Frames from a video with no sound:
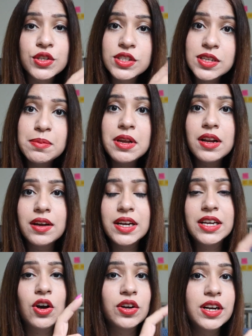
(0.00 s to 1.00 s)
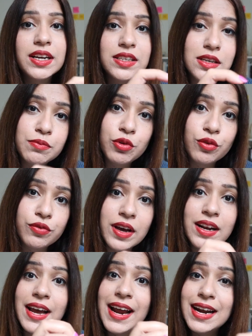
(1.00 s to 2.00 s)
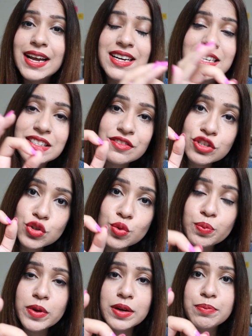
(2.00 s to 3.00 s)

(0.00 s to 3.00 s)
Similarly, on a LinkedIn profile, a headline is super